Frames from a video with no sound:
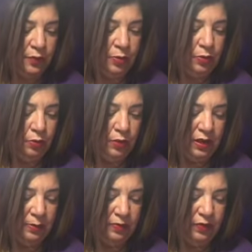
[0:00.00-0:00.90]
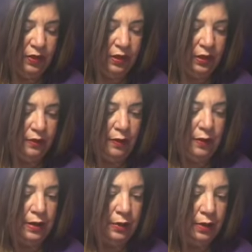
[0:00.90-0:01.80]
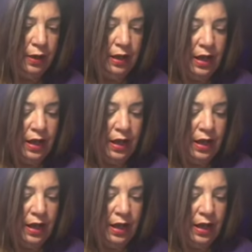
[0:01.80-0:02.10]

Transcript: from you, what I'm feeling very here.